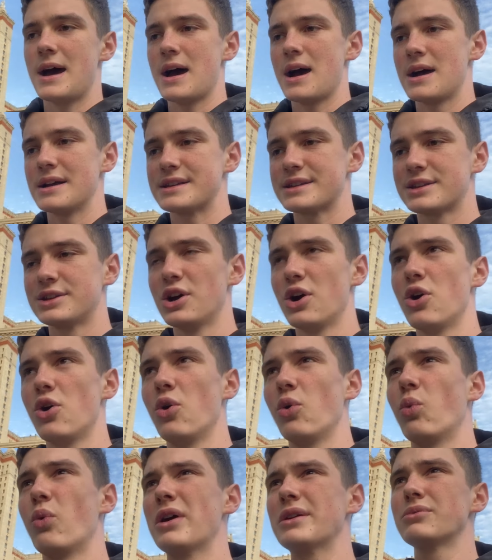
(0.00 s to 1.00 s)
So
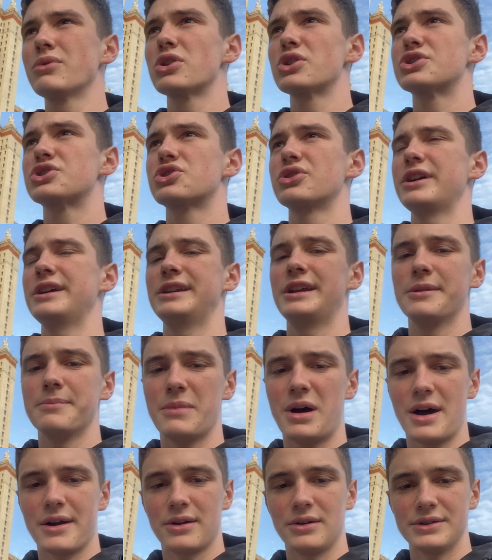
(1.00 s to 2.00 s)
when we're training
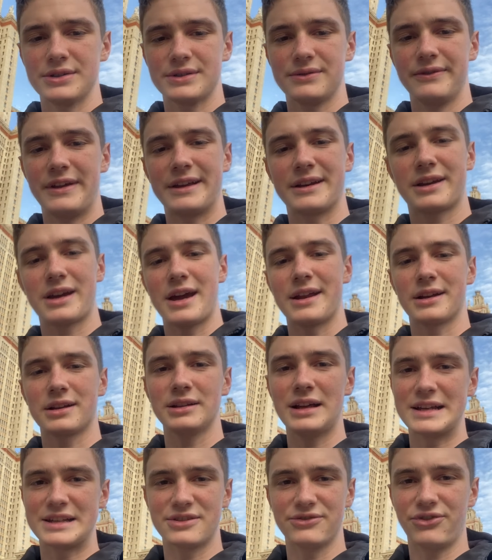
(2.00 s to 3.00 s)
models that can
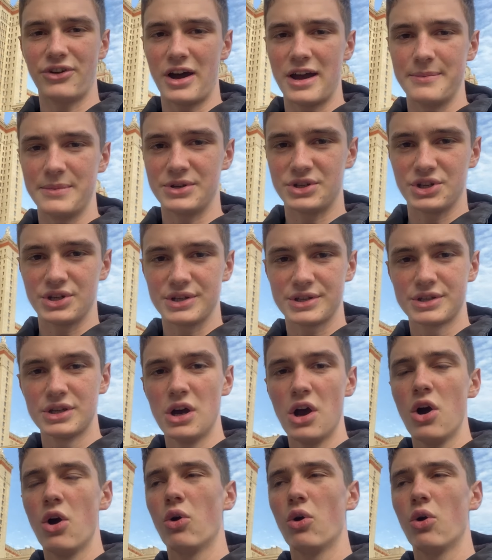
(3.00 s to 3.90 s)
classify images,